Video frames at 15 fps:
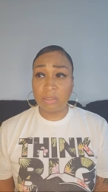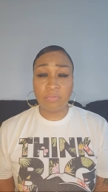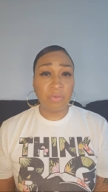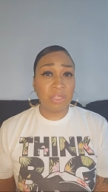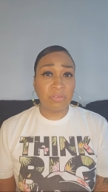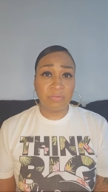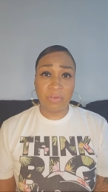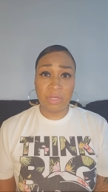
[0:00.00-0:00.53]

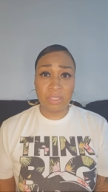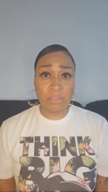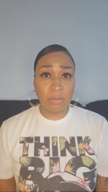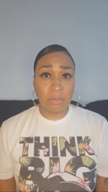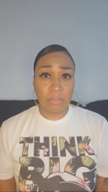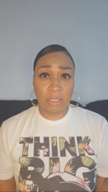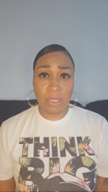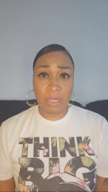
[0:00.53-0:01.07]
Motherfuckers
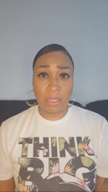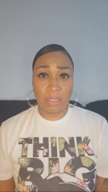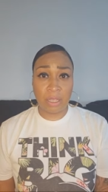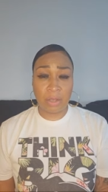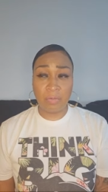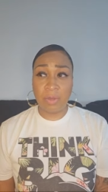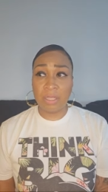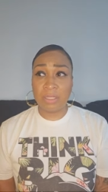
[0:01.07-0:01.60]
don't look at it
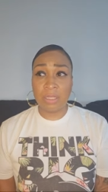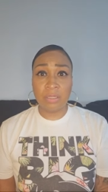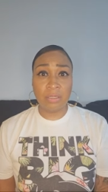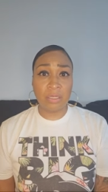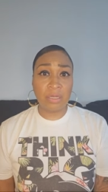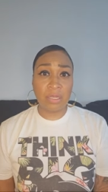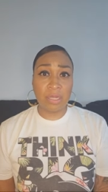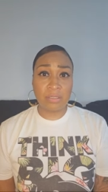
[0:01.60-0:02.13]
that way. They look
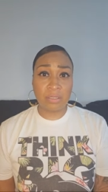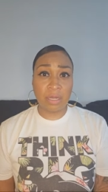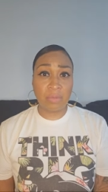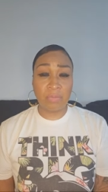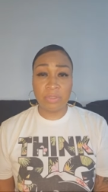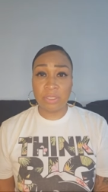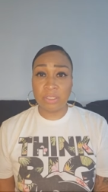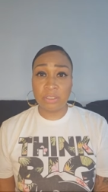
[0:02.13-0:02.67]
at it as
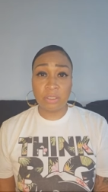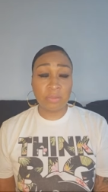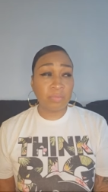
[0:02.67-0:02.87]
competition.